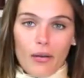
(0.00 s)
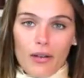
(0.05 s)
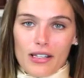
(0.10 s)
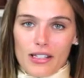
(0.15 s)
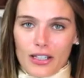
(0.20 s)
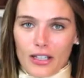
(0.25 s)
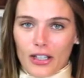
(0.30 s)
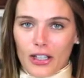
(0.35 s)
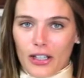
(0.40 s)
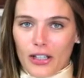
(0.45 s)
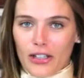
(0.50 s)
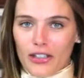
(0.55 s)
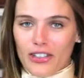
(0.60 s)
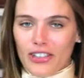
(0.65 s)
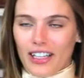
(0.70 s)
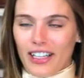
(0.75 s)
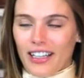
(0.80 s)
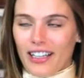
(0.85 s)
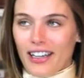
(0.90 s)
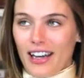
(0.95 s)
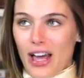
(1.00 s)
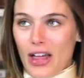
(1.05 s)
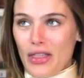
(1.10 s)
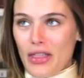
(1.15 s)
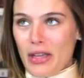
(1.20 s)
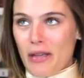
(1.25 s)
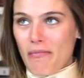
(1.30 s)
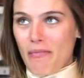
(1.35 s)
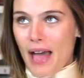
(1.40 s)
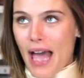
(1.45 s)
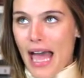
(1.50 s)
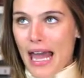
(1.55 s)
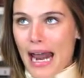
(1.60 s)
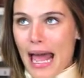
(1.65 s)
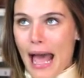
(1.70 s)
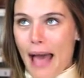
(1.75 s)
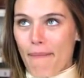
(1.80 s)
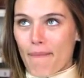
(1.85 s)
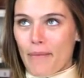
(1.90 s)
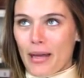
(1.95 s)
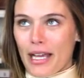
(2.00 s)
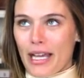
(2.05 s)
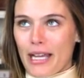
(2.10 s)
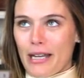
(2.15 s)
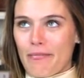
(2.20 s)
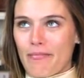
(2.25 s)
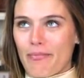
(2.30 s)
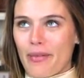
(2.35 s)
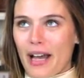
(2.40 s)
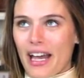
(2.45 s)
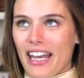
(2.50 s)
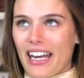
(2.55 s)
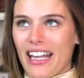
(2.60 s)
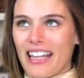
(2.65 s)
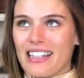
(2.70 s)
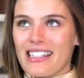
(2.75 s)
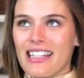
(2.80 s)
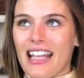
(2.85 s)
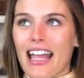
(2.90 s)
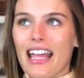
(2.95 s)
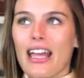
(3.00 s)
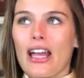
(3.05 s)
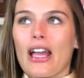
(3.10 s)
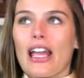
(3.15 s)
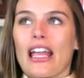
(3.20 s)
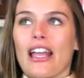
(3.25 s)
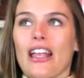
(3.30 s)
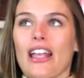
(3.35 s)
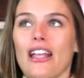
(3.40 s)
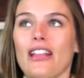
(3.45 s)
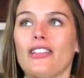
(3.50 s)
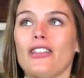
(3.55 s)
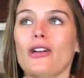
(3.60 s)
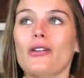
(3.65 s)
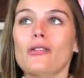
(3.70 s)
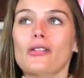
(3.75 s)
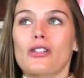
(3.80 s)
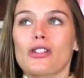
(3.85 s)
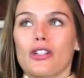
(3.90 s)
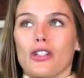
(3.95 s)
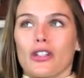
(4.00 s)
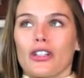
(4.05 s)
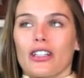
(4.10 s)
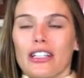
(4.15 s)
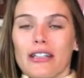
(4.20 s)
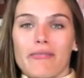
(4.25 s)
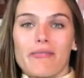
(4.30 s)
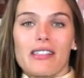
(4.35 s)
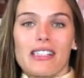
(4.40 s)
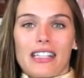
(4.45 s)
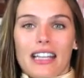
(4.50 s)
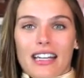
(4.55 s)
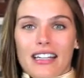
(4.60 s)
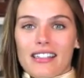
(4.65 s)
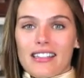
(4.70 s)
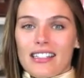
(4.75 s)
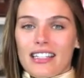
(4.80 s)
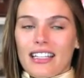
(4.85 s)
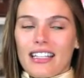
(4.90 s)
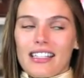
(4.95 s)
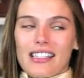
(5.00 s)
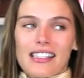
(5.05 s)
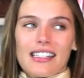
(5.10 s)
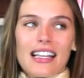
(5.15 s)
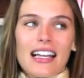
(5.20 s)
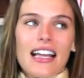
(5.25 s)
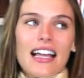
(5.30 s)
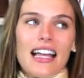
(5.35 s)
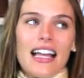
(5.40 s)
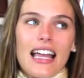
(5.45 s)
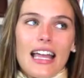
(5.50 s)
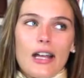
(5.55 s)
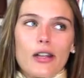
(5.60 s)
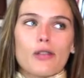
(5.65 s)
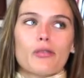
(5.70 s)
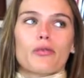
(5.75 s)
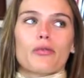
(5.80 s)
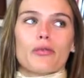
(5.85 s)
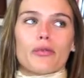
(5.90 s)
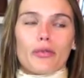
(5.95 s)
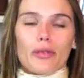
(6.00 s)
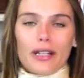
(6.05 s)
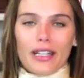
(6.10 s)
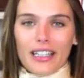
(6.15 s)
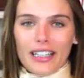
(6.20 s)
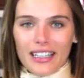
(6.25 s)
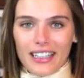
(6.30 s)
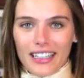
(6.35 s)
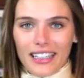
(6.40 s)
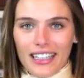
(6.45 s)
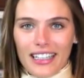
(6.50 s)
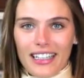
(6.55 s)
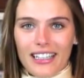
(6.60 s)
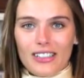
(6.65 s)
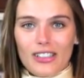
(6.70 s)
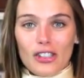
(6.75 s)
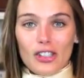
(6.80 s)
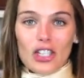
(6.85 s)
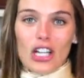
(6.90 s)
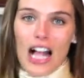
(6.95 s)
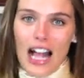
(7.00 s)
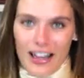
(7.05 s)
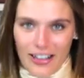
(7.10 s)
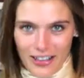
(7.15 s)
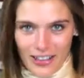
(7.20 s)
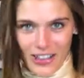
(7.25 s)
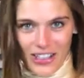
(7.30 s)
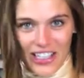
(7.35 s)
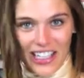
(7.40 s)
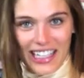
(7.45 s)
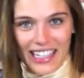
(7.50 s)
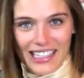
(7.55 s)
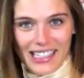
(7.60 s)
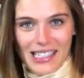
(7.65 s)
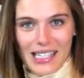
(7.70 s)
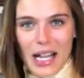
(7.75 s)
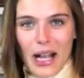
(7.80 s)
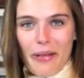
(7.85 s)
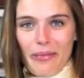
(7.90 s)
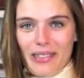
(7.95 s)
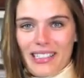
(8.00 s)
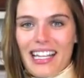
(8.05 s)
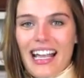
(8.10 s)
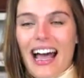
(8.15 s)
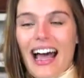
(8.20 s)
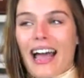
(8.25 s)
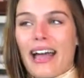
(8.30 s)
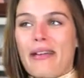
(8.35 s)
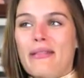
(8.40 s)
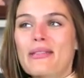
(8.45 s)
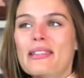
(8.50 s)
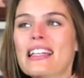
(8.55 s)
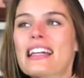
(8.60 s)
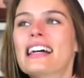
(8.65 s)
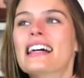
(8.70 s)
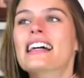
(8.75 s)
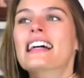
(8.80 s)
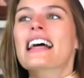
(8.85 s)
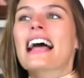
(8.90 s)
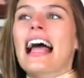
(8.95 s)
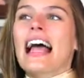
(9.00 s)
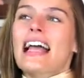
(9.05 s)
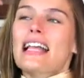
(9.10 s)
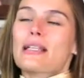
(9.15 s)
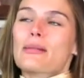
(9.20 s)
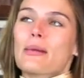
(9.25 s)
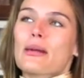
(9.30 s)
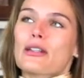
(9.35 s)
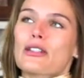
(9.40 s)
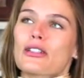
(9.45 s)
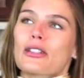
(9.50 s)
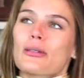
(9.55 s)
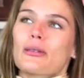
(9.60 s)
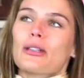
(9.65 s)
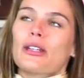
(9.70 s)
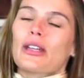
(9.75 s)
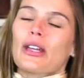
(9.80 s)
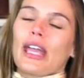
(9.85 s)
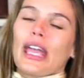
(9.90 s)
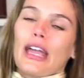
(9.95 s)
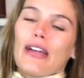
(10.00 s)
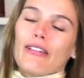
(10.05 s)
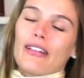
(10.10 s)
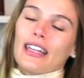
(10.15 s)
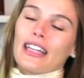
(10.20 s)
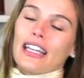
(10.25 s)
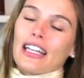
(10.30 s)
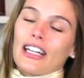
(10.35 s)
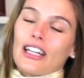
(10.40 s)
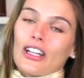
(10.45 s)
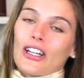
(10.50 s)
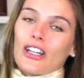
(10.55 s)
I wasn't allergic, nothing bad happened. But it's like, in those circumstances, it's really challenging sometimes, especially when you can't really get a